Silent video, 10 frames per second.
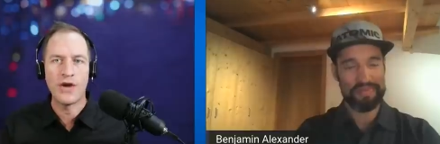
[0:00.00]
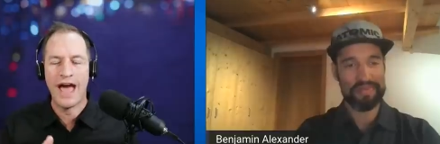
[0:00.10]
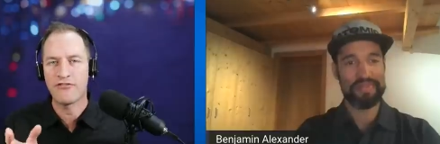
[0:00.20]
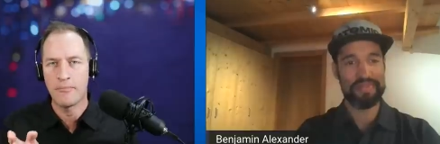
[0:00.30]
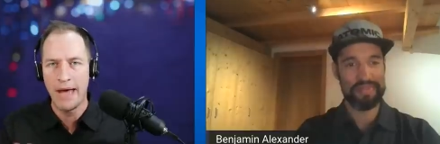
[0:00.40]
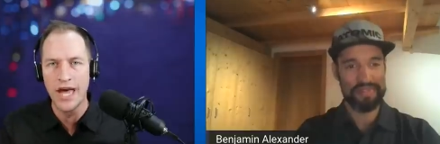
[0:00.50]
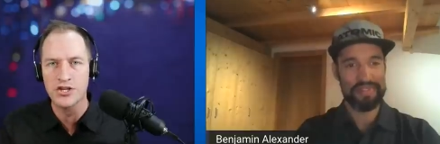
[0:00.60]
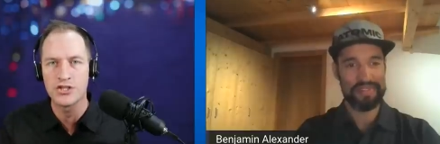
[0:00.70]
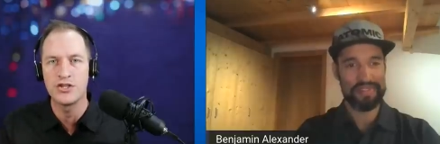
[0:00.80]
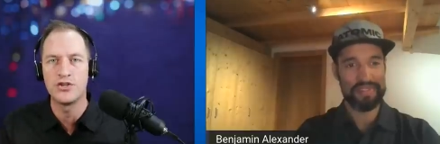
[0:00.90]
Speaker 1: you have the
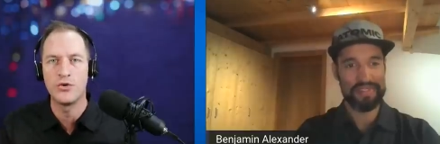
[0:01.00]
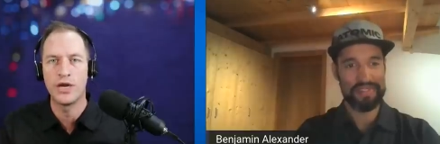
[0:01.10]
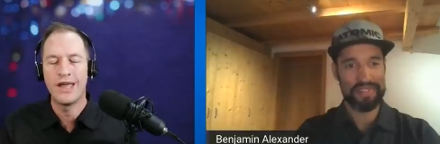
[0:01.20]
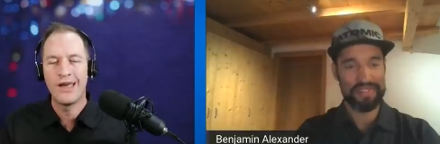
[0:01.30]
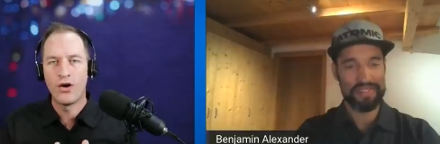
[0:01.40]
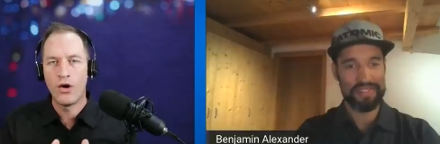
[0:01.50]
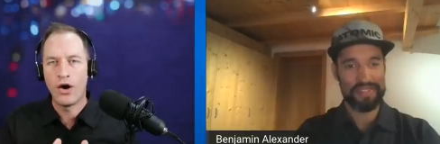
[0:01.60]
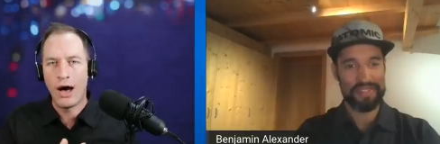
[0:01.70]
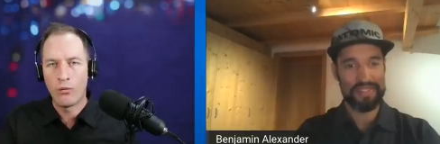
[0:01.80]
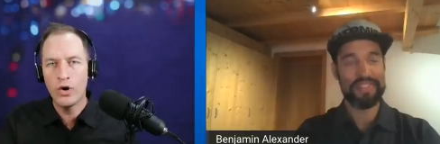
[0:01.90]
passion to do it.
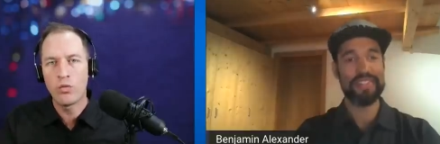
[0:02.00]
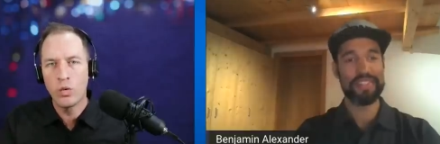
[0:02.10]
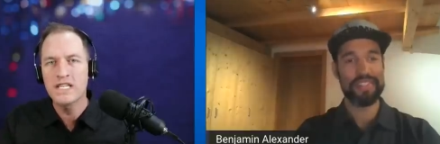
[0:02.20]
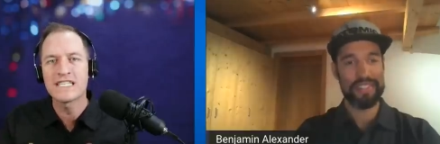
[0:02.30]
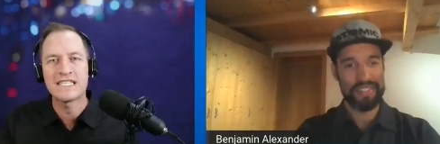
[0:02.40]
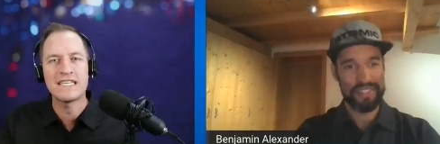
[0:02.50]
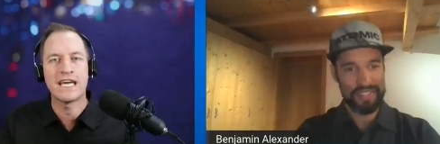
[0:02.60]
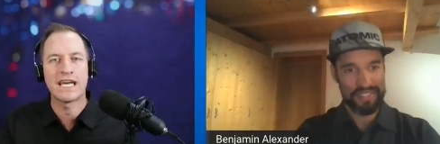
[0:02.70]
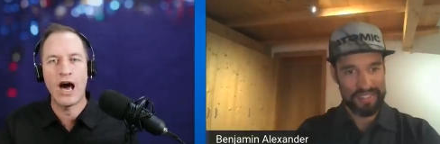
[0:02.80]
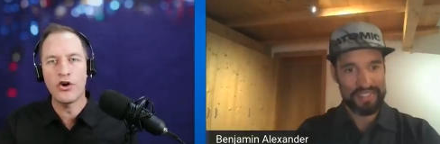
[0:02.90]
What does it
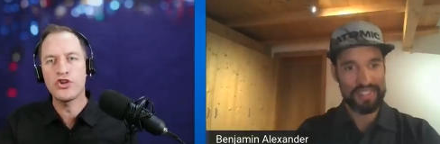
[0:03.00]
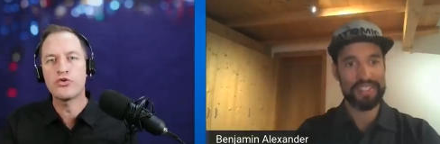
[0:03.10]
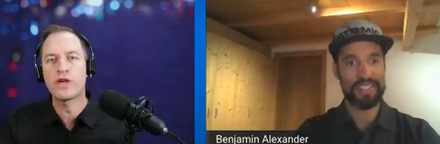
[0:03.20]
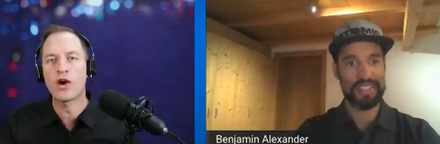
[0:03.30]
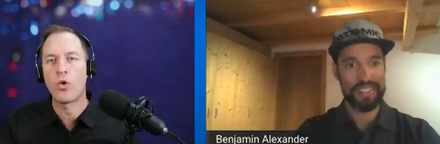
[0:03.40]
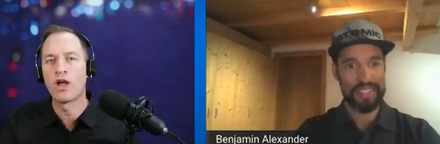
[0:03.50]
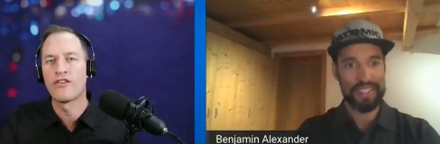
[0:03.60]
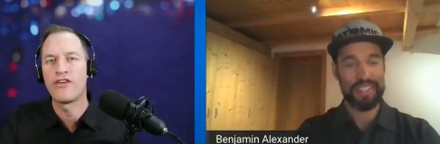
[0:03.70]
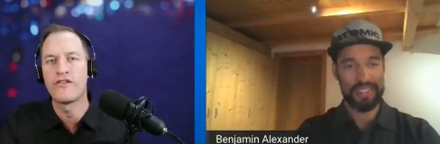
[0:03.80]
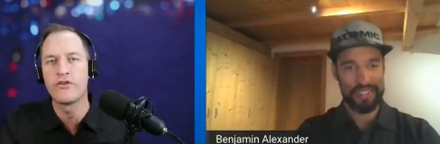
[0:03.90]
take? How do you get
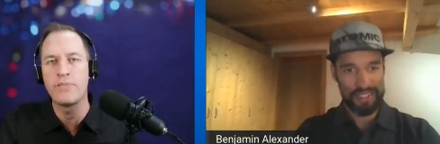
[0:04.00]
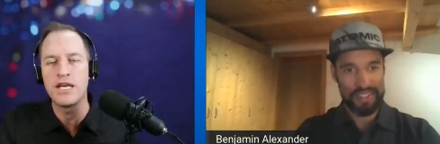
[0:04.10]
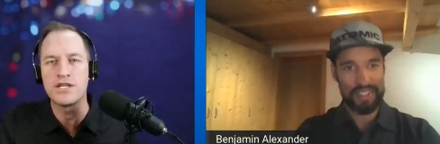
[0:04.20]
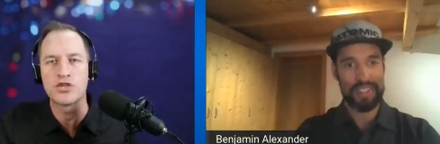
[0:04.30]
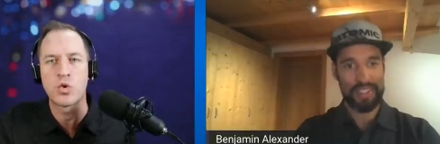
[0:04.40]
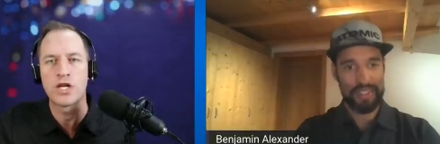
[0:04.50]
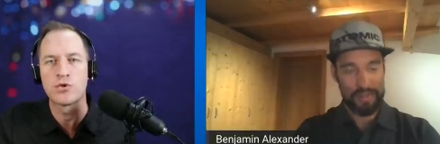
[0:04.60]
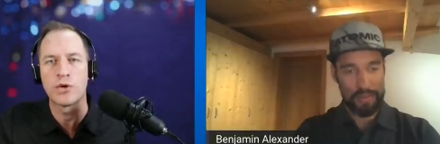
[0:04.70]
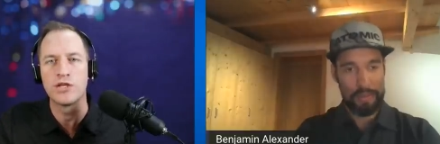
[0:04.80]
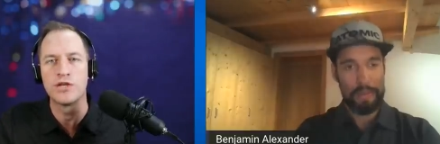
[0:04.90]
qualified for Beijing
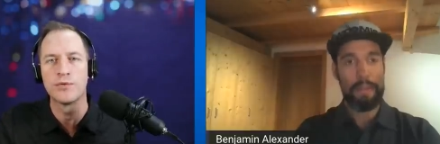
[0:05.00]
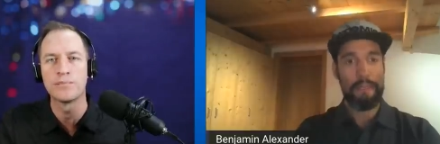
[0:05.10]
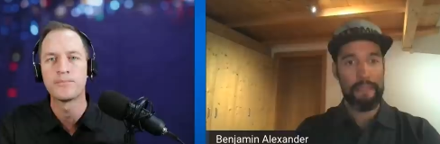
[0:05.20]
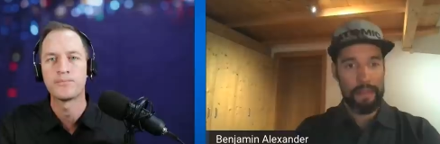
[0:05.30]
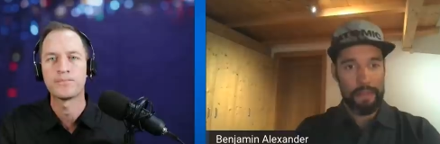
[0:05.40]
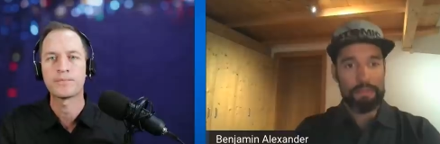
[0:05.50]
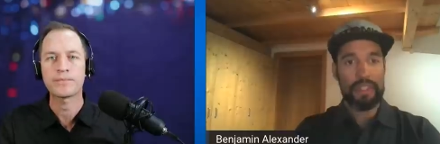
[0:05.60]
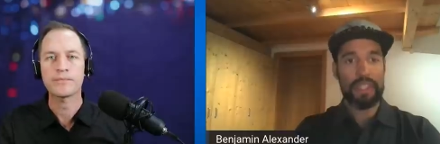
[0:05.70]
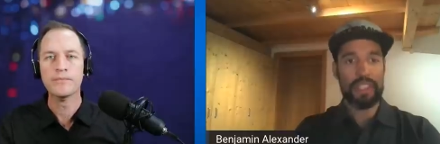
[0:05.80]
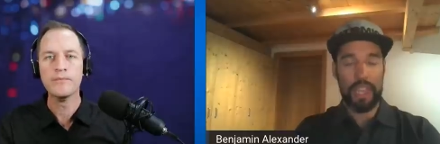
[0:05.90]
2022?
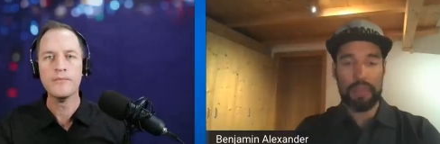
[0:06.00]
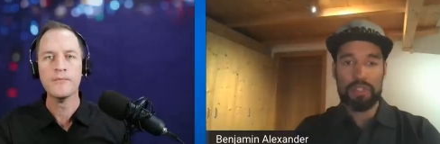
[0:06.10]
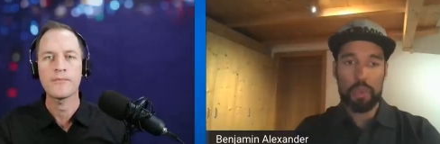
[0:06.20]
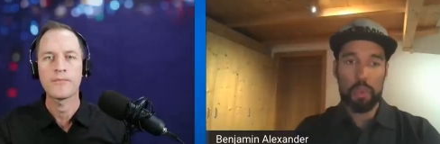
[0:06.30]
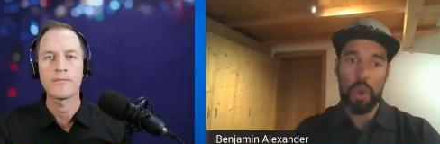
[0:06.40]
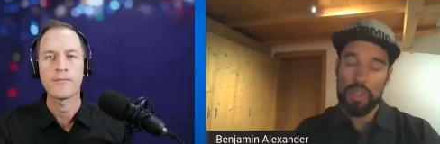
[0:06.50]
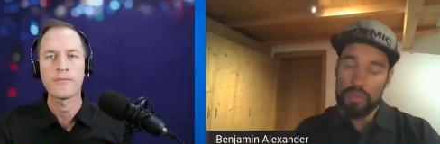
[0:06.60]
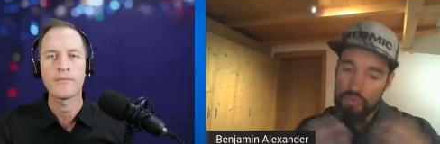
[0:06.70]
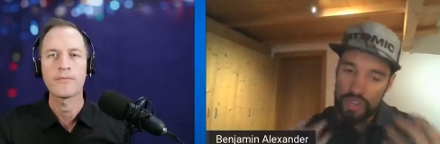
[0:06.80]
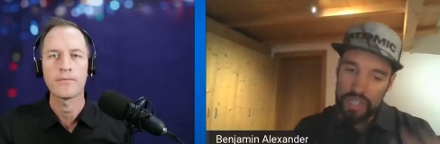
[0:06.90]
Speaker 2: Yeah. So one of the
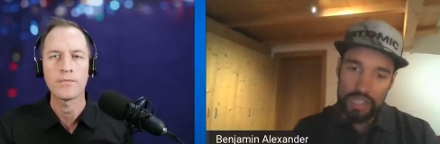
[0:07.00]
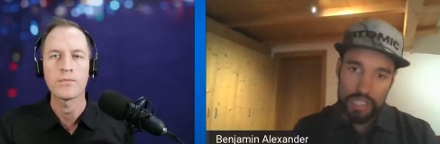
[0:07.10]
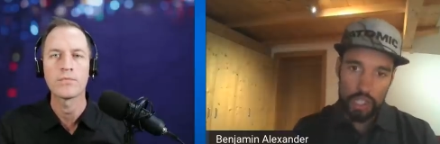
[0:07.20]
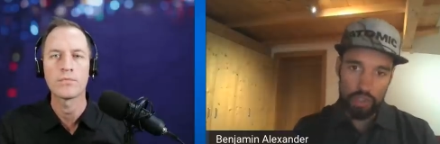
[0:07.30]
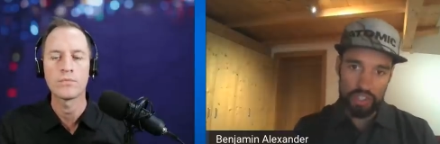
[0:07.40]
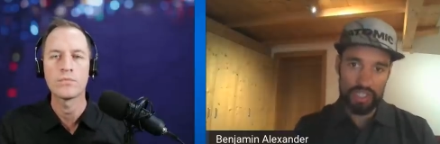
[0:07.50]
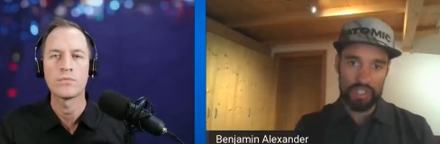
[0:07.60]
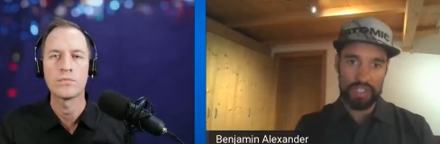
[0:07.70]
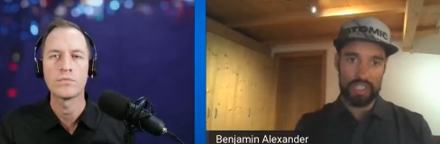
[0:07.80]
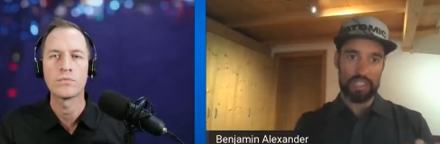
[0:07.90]
really interesting
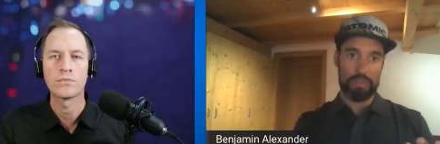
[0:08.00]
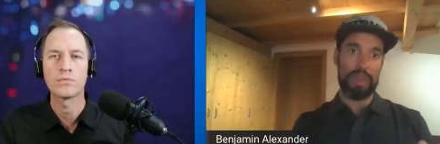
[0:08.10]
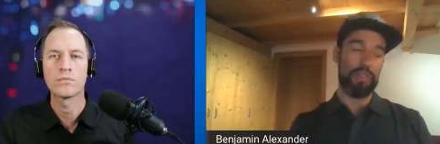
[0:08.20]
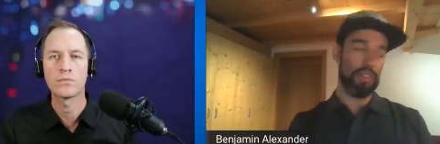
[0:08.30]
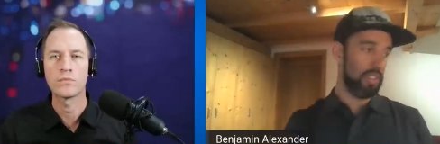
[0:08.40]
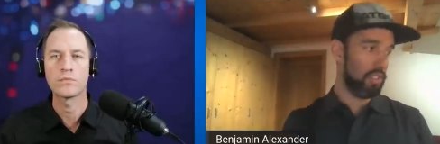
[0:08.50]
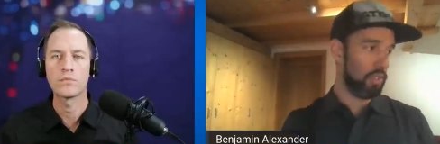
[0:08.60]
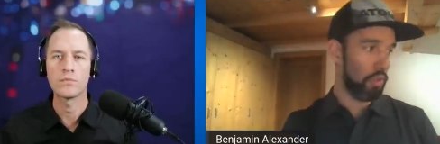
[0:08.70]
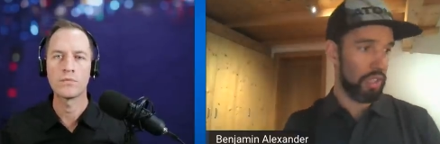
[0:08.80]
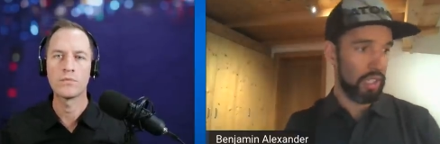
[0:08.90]
things about this
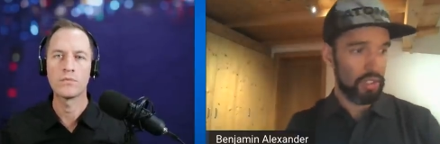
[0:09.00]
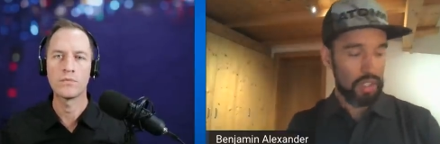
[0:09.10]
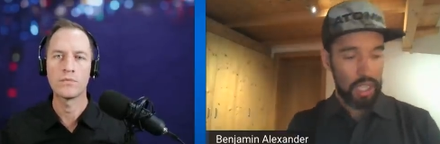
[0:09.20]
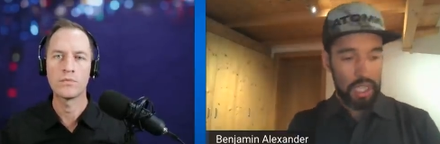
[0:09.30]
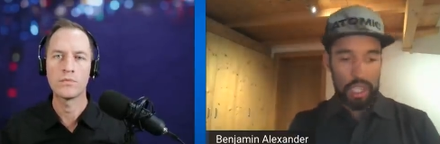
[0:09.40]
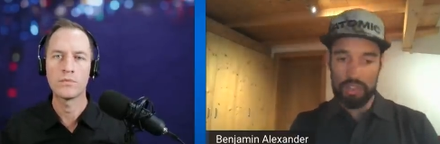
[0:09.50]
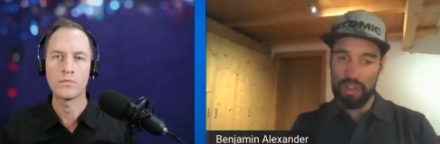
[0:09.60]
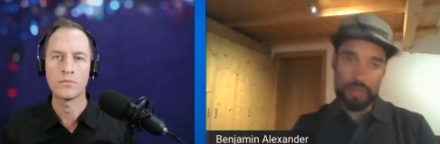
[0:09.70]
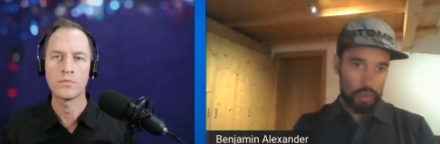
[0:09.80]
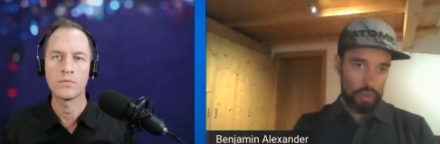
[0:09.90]
story is you're
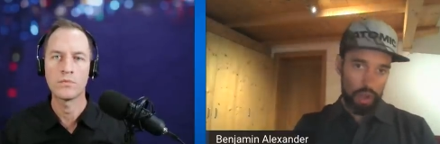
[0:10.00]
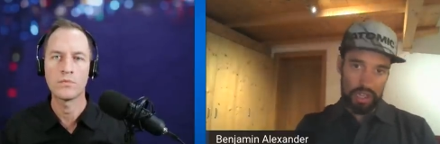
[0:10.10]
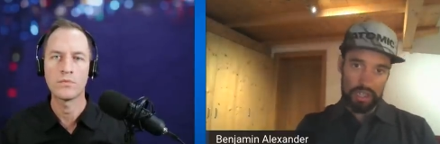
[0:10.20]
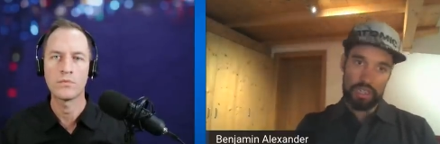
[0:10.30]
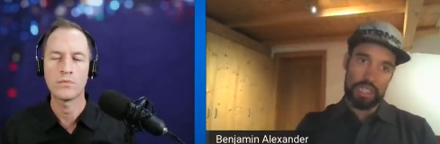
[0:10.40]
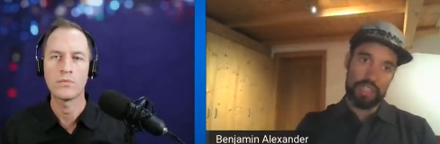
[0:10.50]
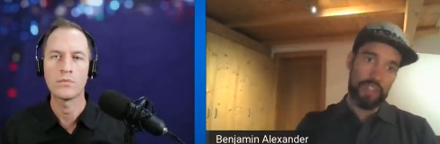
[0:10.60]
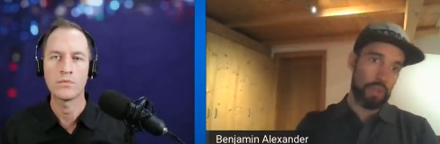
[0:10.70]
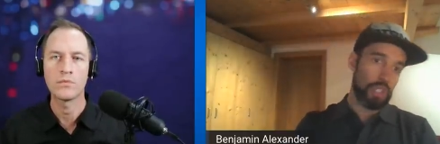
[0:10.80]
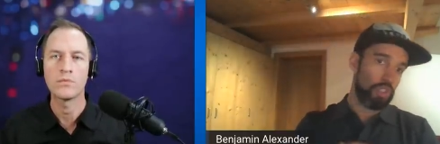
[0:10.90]
absolutely right. If
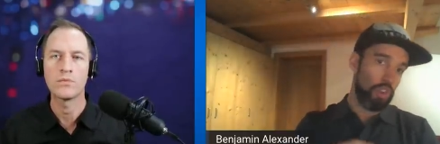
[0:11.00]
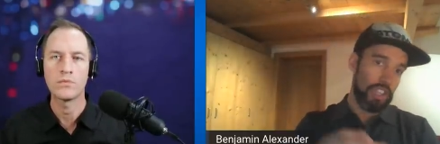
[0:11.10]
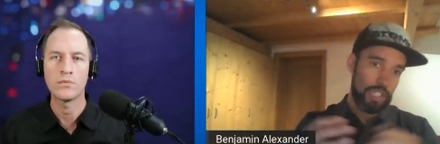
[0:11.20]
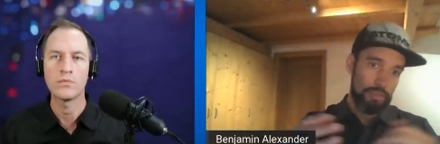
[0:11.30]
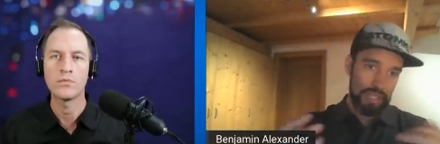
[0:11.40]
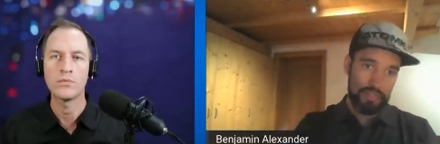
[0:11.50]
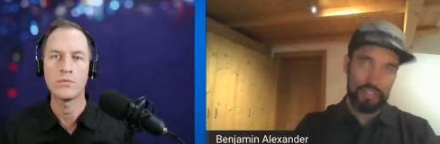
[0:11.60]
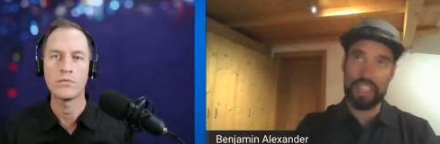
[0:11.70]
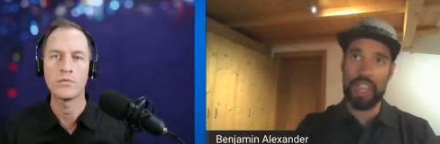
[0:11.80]
I was trying to compete for